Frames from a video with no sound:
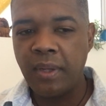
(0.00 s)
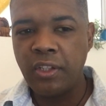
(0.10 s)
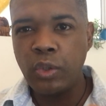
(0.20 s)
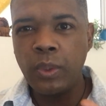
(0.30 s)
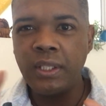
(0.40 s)

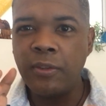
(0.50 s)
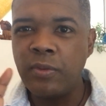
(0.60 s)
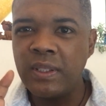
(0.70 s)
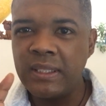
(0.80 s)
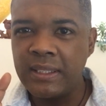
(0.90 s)
into a
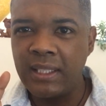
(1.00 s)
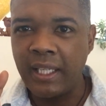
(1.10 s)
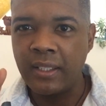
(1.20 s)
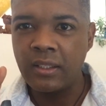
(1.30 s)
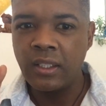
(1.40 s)
different
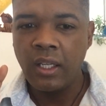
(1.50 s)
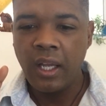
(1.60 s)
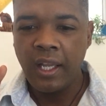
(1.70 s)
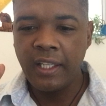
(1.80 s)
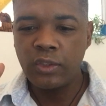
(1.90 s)
state.
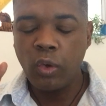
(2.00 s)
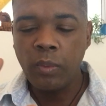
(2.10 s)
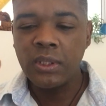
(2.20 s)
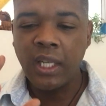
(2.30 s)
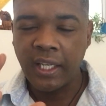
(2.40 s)
It's
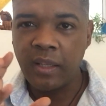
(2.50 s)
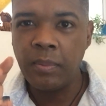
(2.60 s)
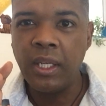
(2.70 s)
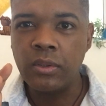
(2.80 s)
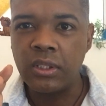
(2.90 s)
almost like
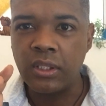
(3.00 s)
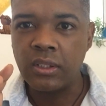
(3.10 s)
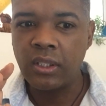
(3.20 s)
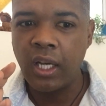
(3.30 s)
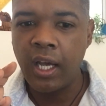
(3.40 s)

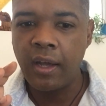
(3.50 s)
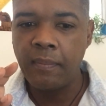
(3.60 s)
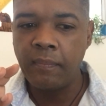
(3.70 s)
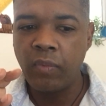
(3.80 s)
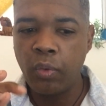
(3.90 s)
hypnosis,
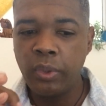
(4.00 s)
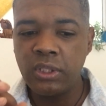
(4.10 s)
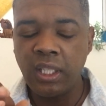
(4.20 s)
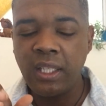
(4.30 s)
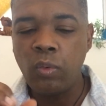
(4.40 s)

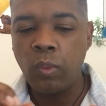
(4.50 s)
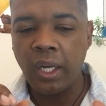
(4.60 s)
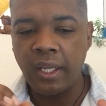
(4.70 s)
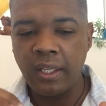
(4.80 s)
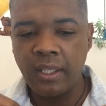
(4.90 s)
which in a
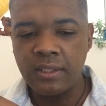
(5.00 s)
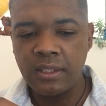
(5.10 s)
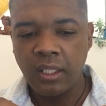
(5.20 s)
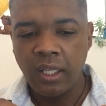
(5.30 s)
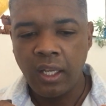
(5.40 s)
way
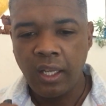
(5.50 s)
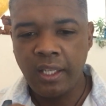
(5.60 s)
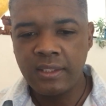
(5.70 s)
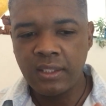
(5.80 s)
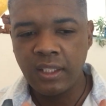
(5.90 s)
it's
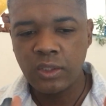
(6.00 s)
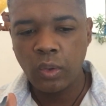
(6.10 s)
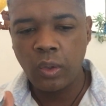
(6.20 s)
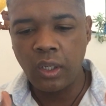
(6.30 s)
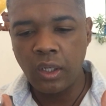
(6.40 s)

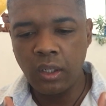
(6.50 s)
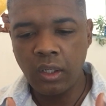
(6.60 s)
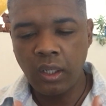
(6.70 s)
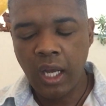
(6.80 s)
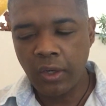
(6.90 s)

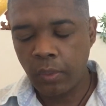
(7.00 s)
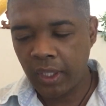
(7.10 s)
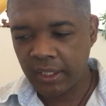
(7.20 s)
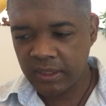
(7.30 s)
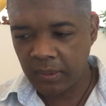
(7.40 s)
how do
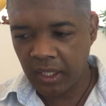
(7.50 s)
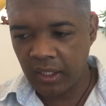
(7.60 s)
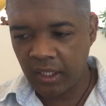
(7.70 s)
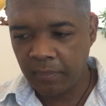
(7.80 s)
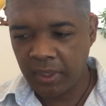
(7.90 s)
I
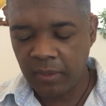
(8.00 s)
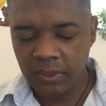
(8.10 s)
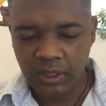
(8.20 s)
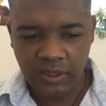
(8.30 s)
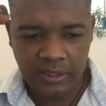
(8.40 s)
give me
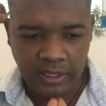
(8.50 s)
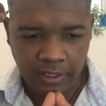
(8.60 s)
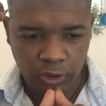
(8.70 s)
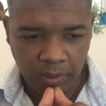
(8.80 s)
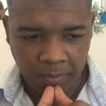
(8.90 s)
just a
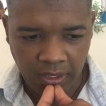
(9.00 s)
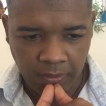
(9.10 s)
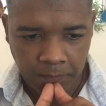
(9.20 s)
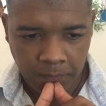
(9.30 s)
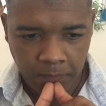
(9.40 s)
second, Gemini.
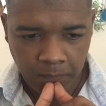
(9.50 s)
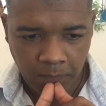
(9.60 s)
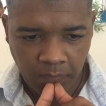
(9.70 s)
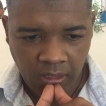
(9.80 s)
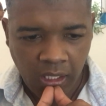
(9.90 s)

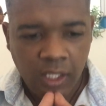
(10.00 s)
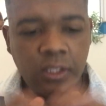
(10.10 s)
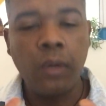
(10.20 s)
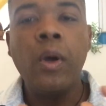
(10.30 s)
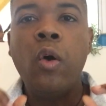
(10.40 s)

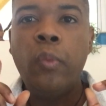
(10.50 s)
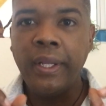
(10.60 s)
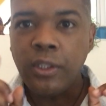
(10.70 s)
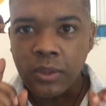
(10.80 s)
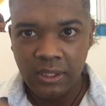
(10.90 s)
So
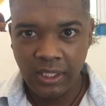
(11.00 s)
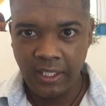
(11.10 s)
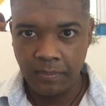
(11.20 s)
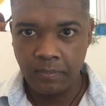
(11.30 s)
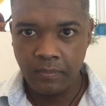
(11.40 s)
when you
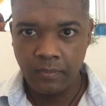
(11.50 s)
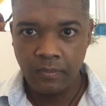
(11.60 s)
sleep,